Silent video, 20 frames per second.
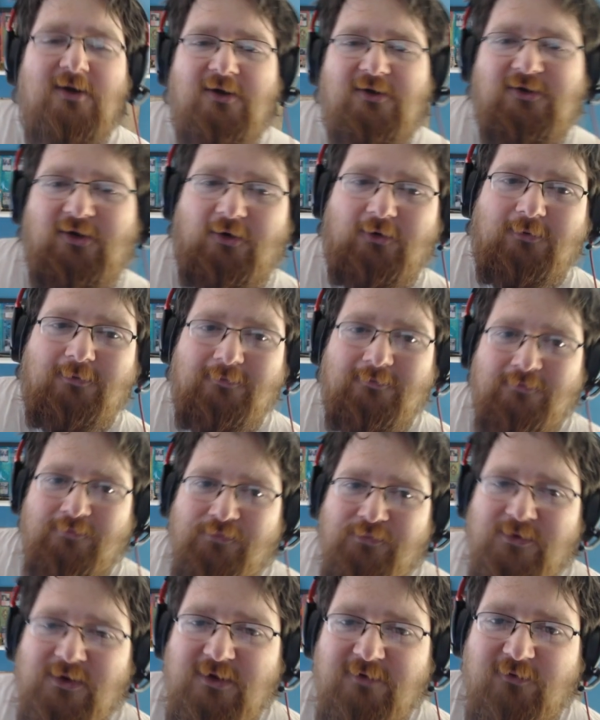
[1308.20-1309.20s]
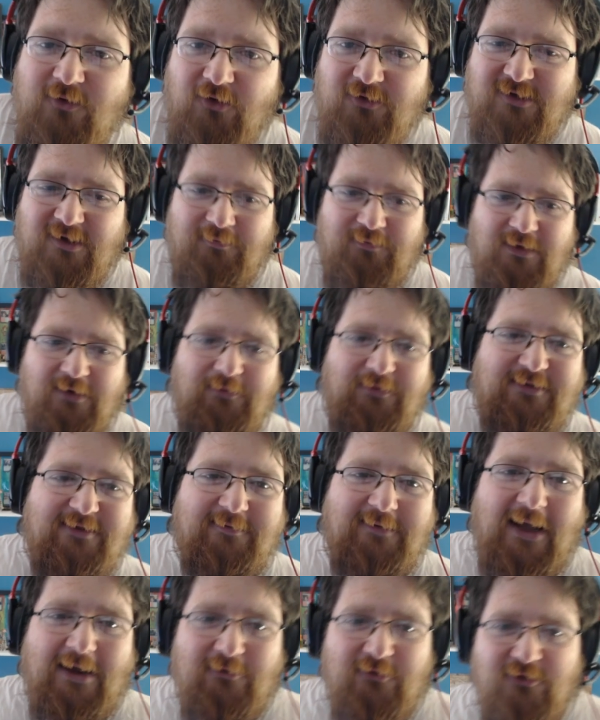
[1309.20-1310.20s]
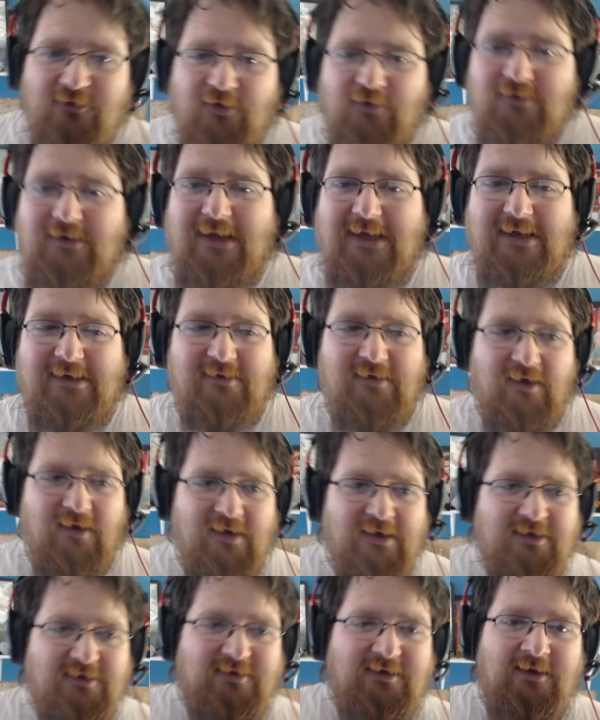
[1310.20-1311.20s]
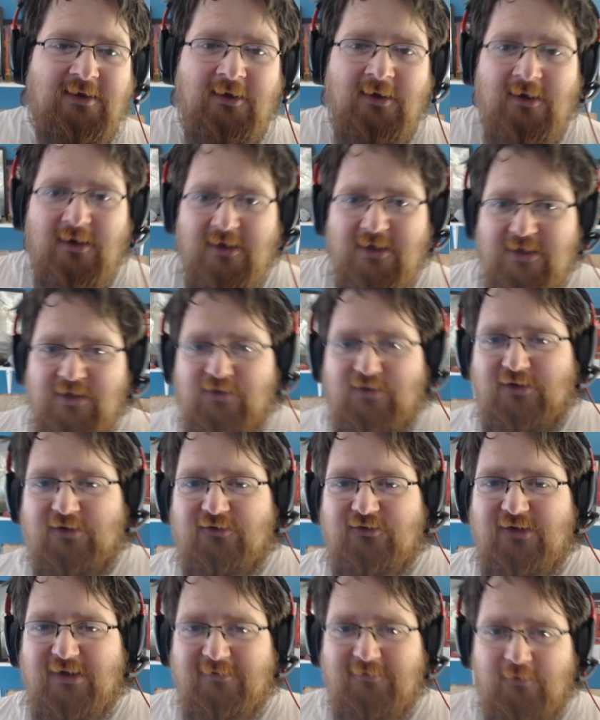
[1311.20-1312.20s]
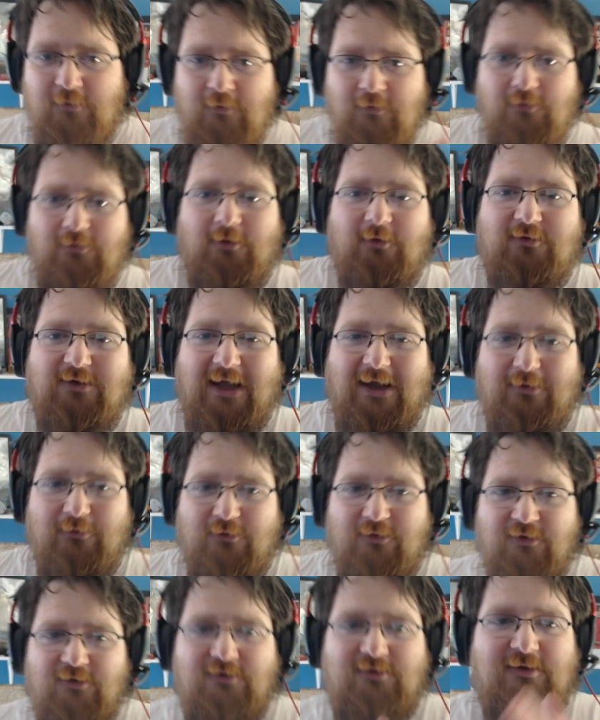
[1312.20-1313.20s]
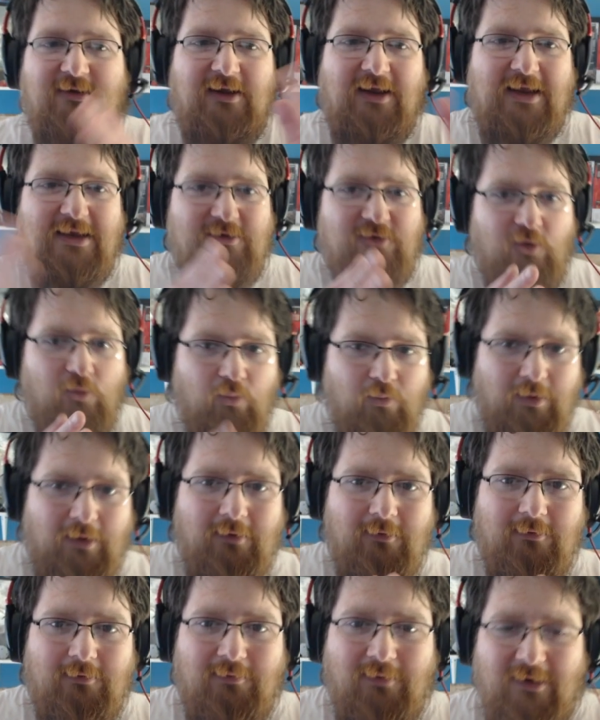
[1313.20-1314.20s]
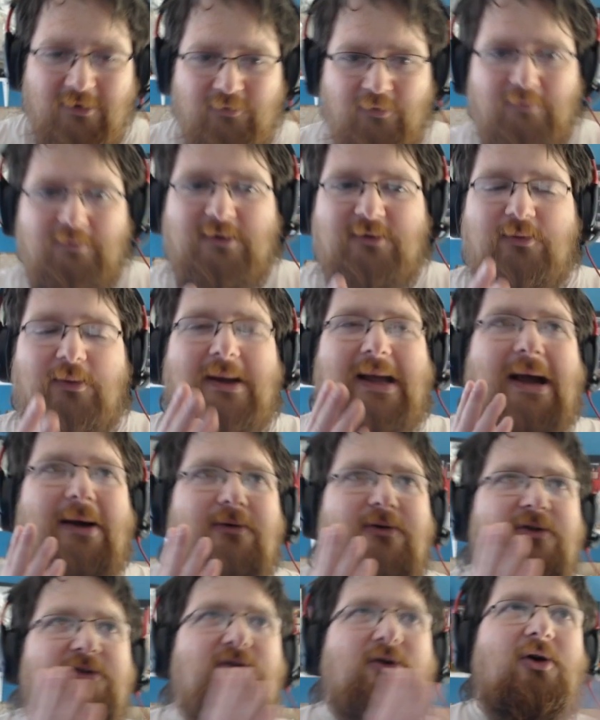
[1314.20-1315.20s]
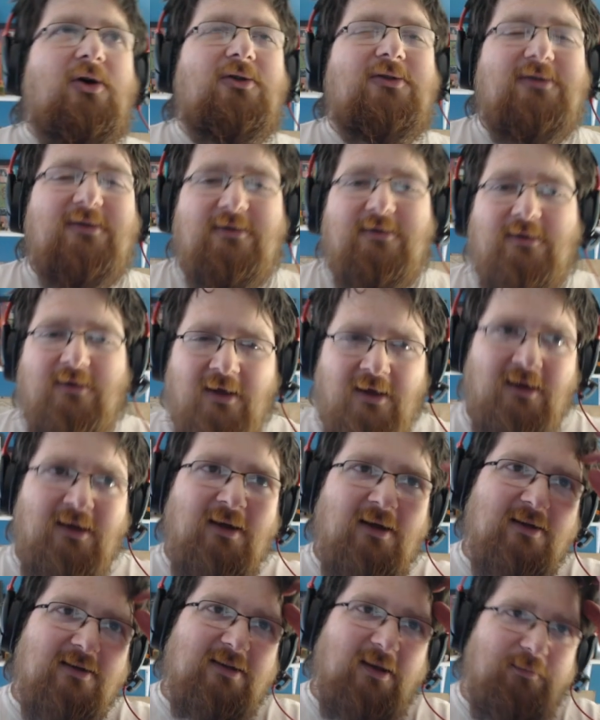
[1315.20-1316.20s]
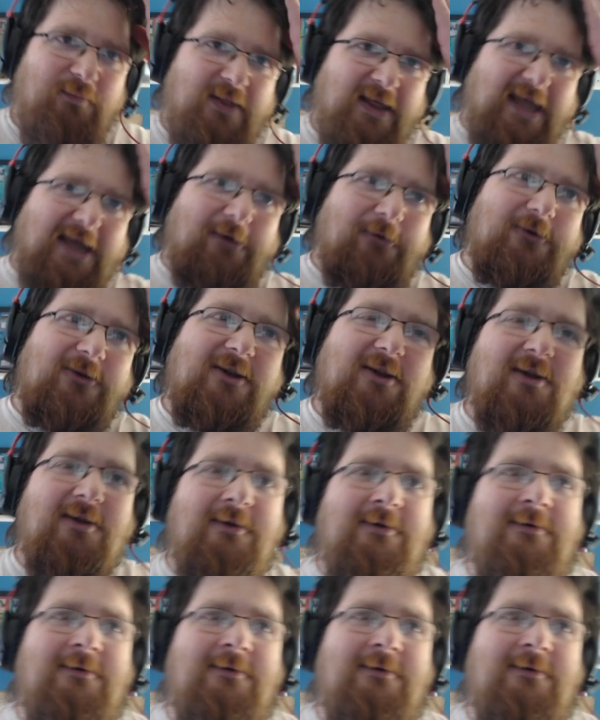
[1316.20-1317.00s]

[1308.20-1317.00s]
So, you've got something with some counters on, it dies, you can shift all those counters into +1/+1 counters on something else.